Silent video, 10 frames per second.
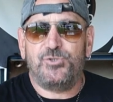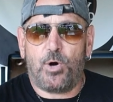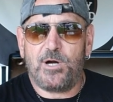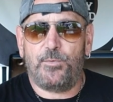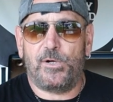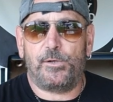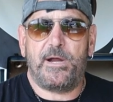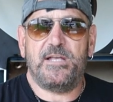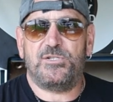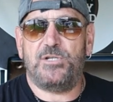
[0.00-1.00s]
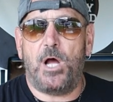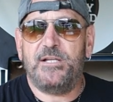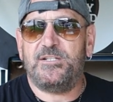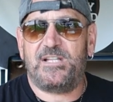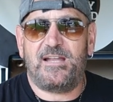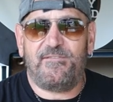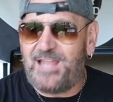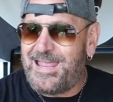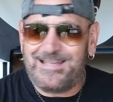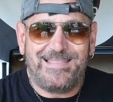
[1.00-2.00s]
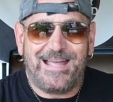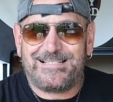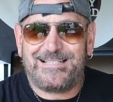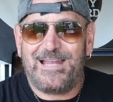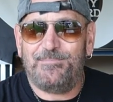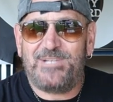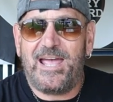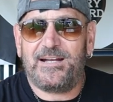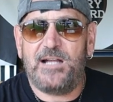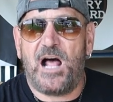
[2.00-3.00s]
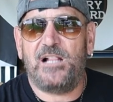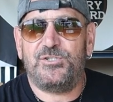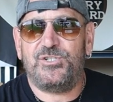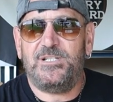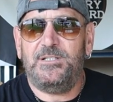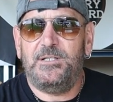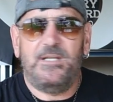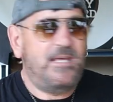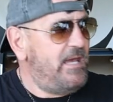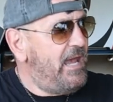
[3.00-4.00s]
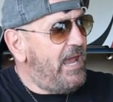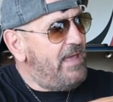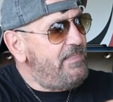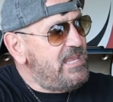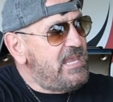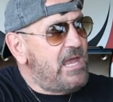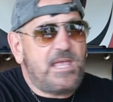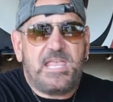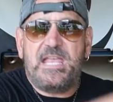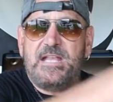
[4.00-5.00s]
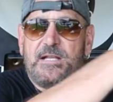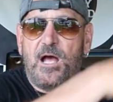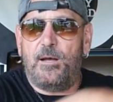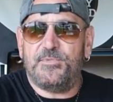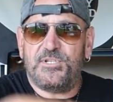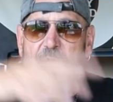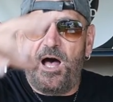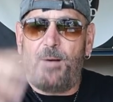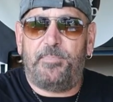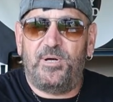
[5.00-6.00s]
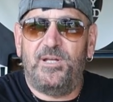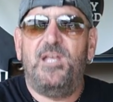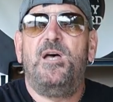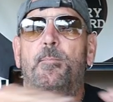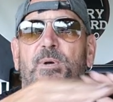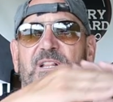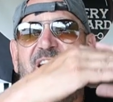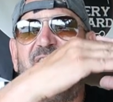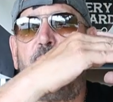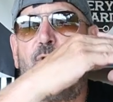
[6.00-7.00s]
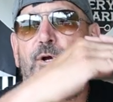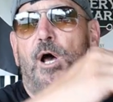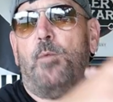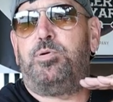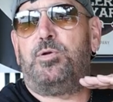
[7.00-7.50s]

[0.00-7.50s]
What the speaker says: char griller has done is they've taken that same technology, and the heat comes up, but they've put a